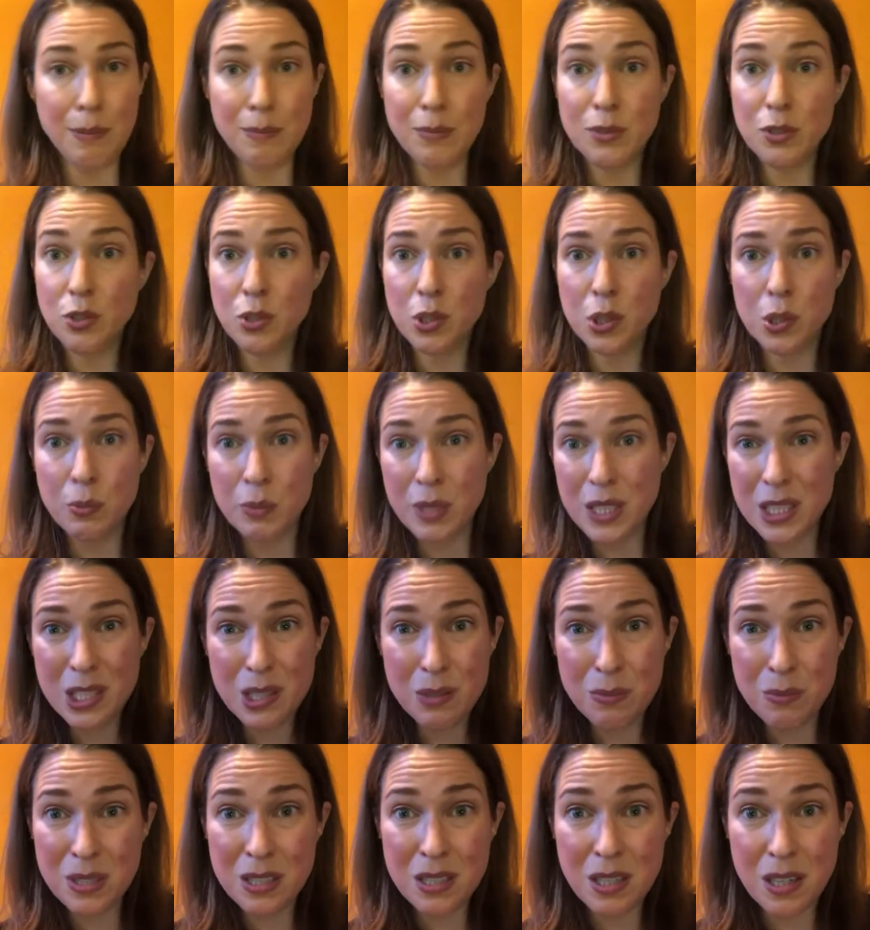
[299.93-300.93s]

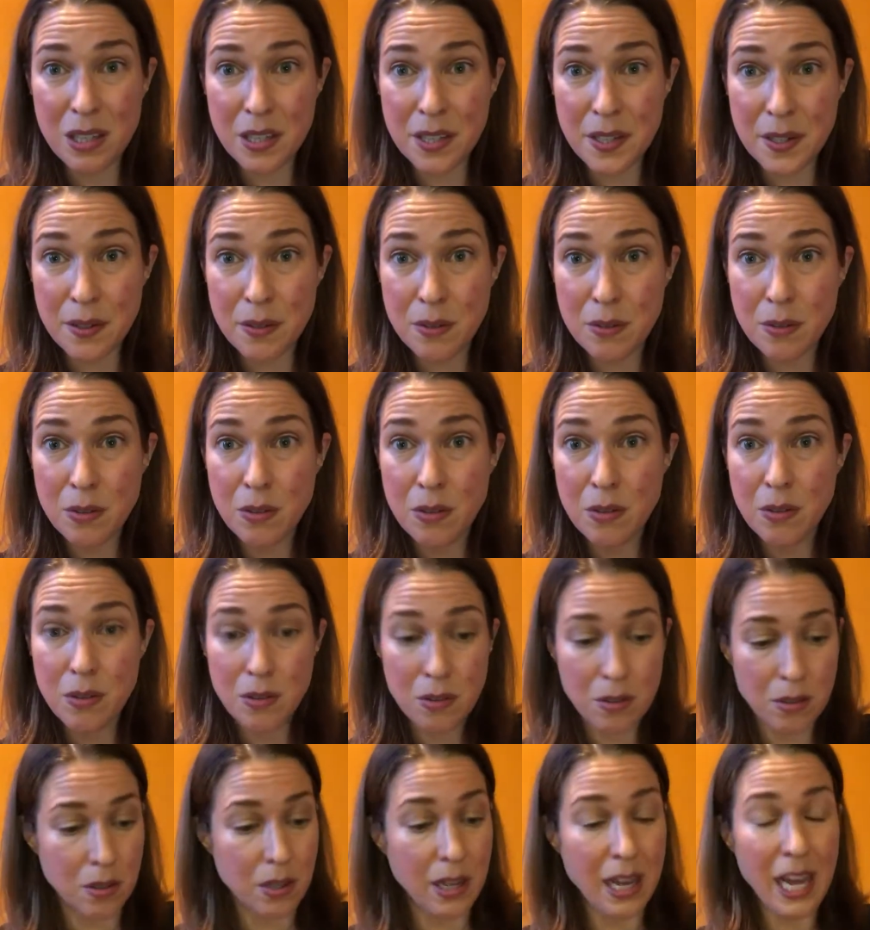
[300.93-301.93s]
Tuition was clear.
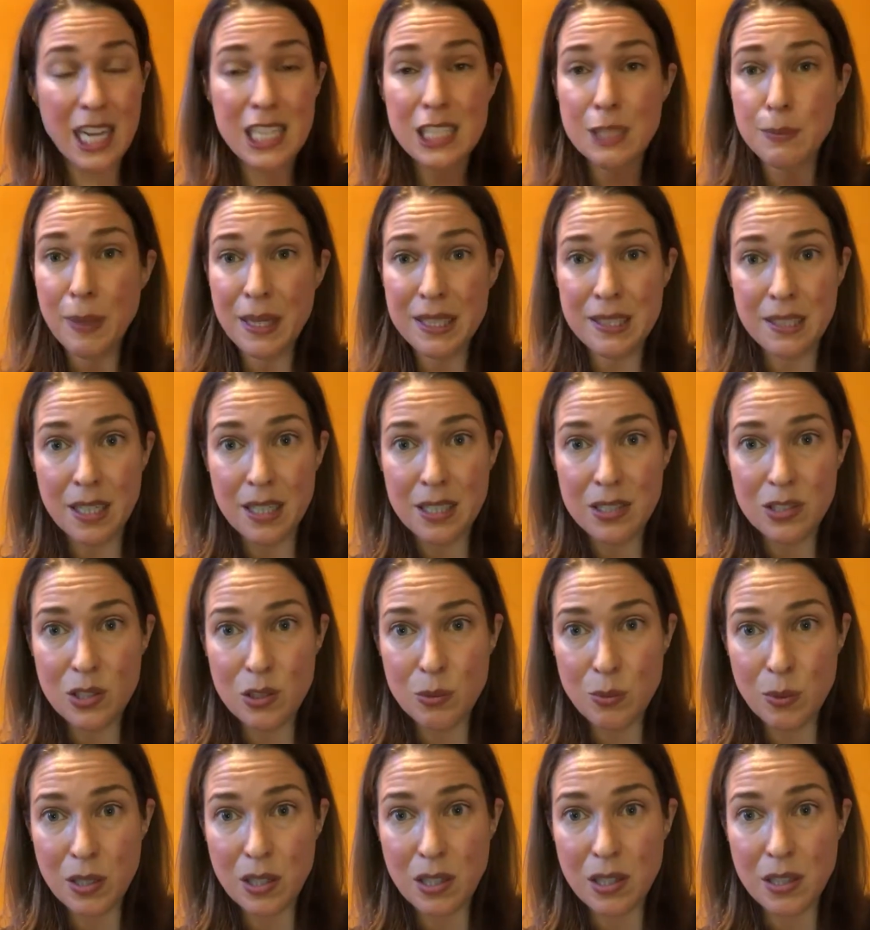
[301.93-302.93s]
Expectations
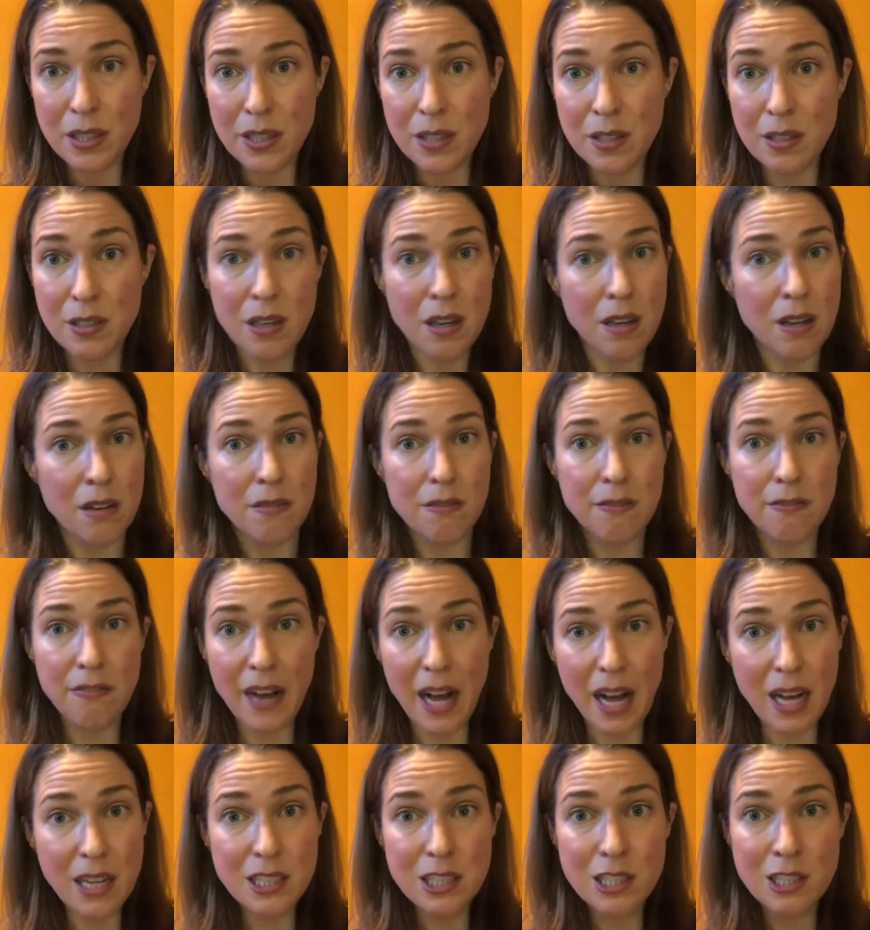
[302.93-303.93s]
were clear.
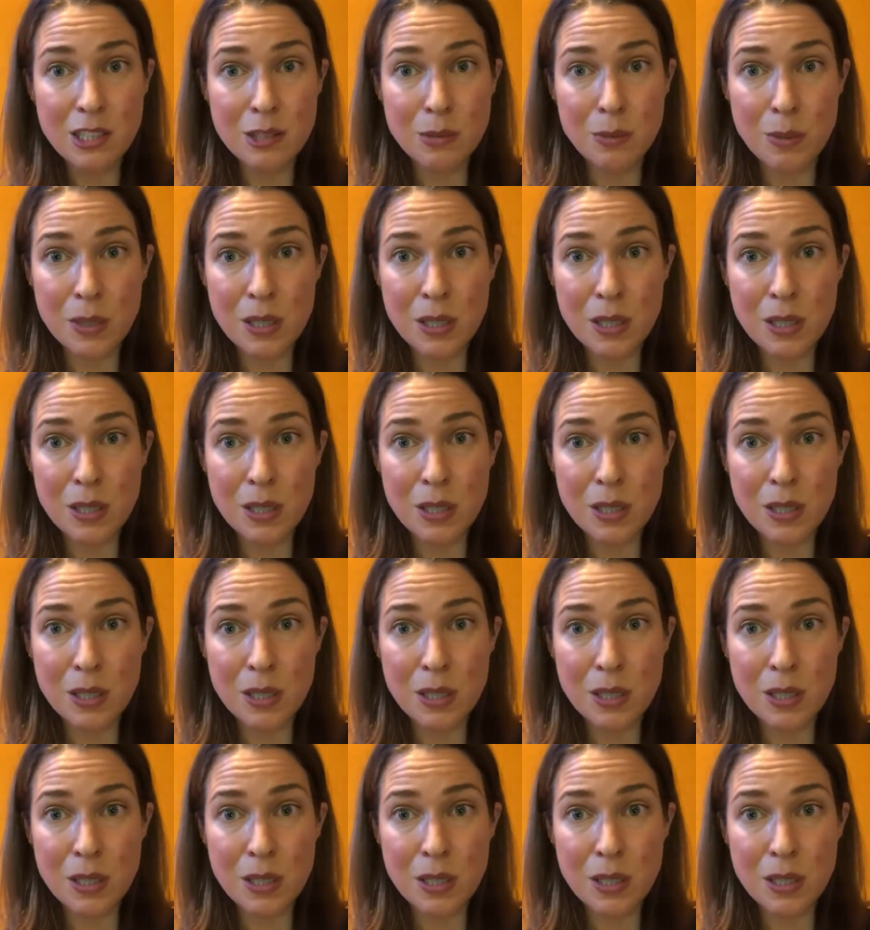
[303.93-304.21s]
Values were